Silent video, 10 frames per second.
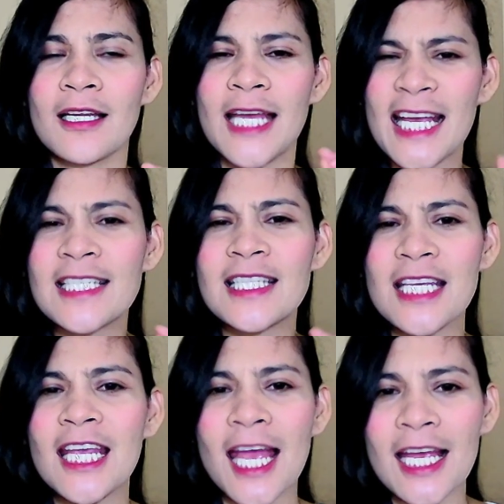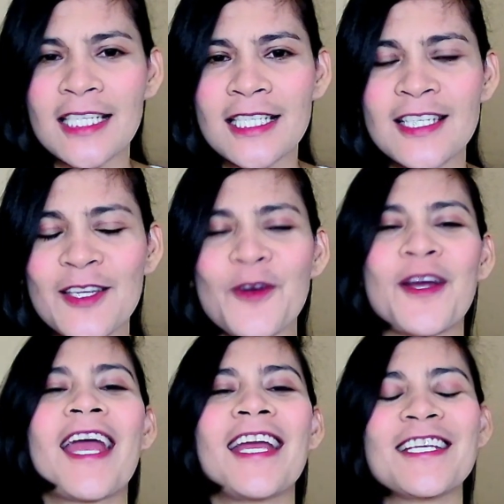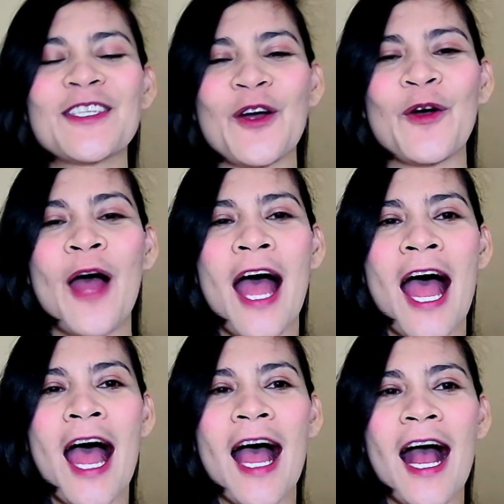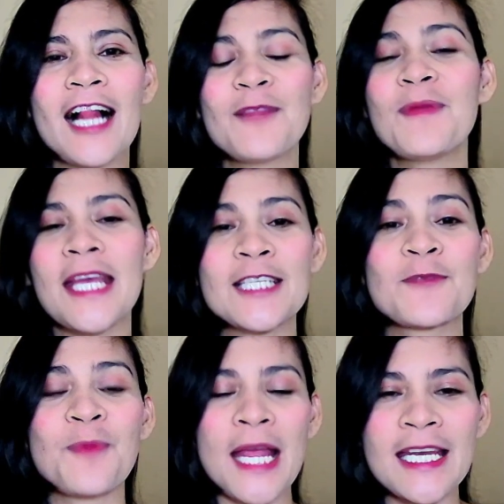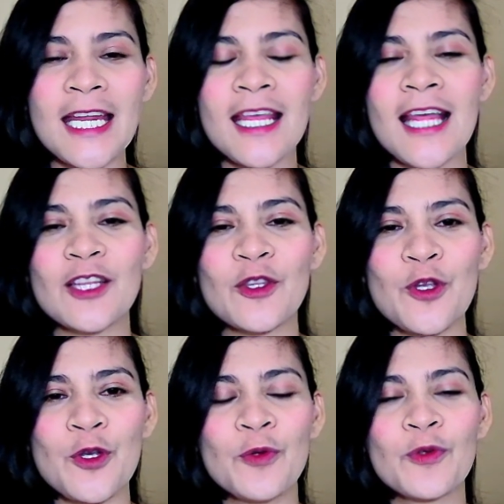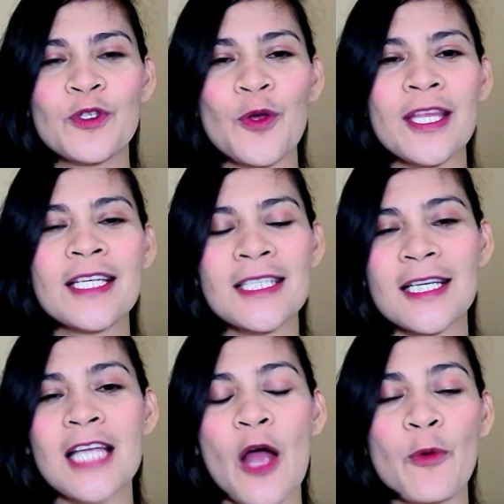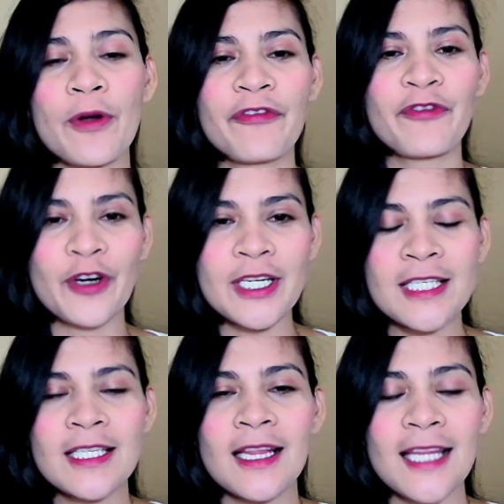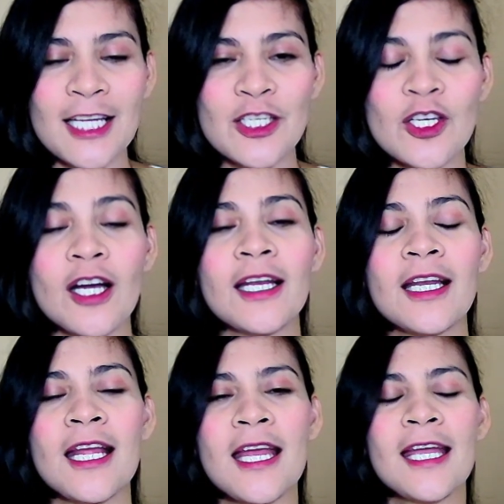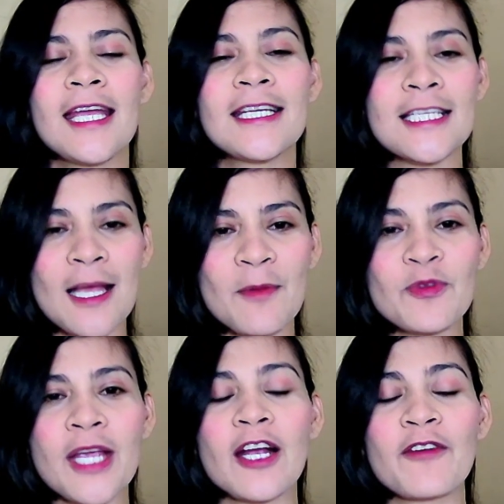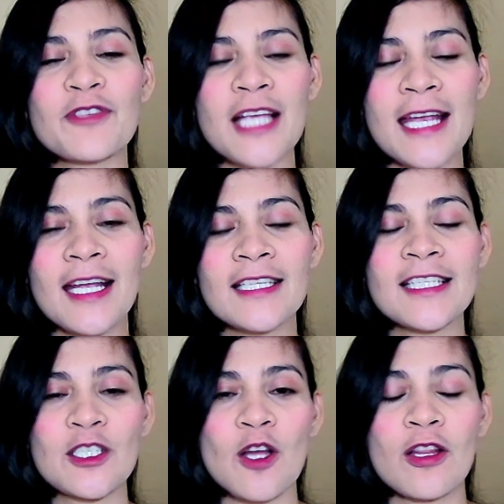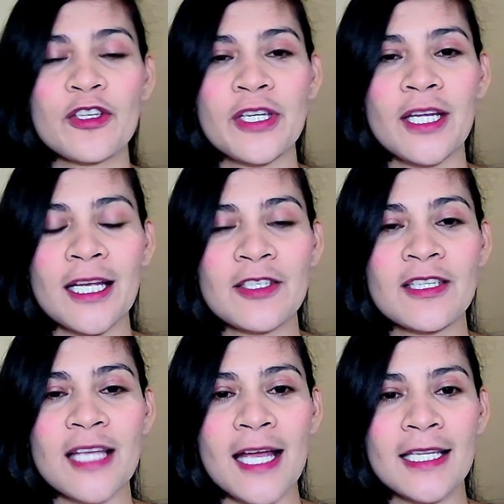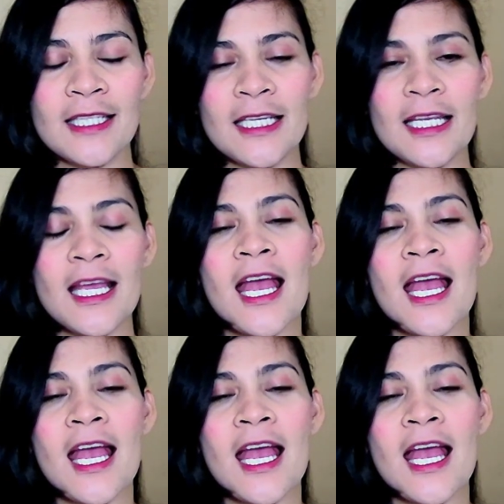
STS. Okay, so I'll be explaining that to you. So this is our first lesson in the subject of science, technology, and society.